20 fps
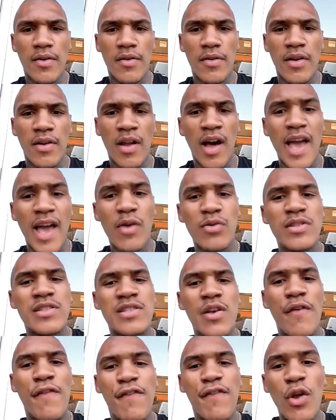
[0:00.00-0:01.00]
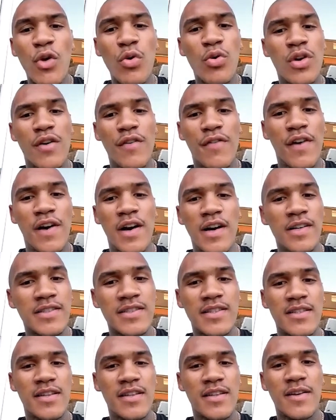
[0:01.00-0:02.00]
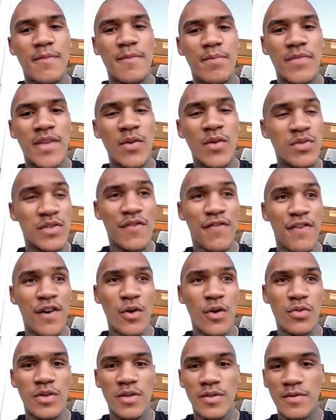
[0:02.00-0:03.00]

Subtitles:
Like, it was a fluke at first. It was a fluke.